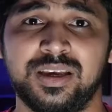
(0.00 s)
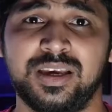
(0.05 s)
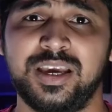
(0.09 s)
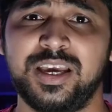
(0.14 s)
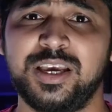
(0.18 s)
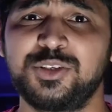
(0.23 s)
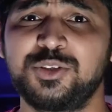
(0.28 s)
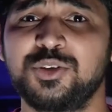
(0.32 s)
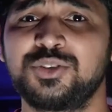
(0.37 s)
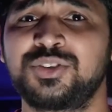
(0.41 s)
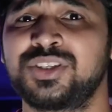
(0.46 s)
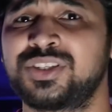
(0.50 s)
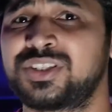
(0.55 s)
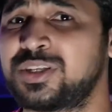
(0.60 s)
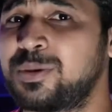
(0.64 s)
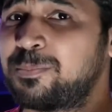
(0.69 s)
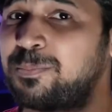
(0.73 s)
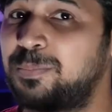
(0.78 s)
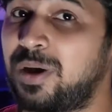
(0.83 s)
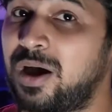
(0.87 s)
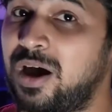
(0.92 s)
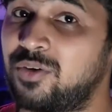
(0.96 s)
Is your
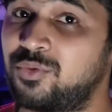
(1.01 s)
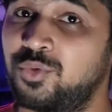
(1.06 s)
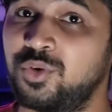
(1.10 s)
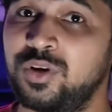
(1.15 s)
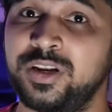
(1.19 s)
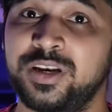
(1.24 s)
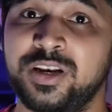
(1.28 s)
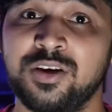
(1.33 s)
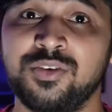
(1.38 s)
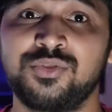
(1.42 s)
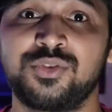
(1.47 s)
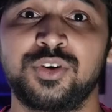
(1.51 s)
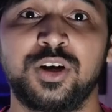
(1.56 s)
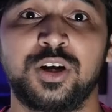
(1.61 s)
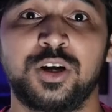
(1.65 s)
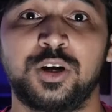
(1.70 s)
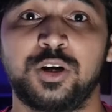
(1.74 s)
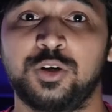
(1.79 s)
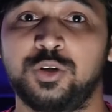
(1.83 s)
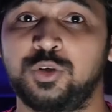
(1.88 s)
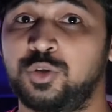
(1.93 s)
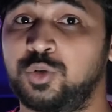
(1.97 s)
system powerful enough
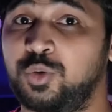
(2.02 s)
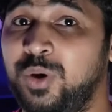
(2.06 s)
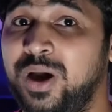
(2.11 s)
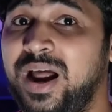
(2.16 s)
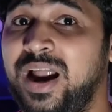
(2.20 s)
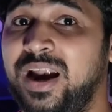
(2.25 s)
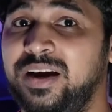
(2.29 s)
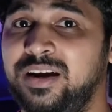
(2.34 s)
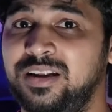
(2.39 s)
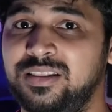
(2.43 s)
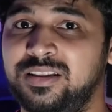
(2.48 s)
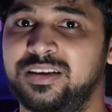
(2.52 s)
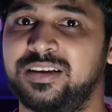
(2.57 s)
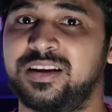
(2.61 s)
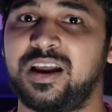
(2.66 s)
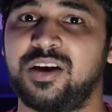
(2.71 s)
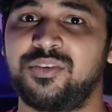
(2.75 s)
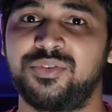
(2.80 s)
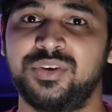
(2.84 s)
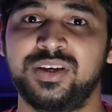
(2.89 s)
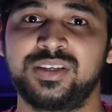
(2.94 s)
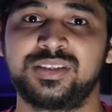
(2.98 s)
to handle the
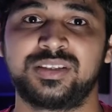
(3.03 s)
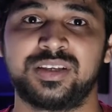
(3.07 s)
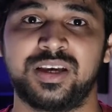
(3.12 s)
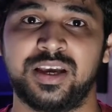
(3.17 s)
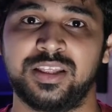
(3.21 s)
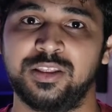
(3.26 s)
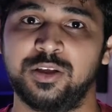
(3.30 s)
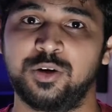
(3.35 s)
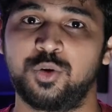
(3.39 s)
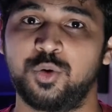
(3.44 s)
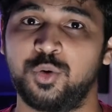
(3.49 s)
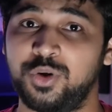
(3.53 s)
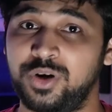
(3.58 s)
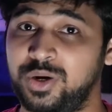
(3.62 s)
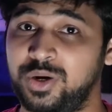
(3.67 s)
graphics and the code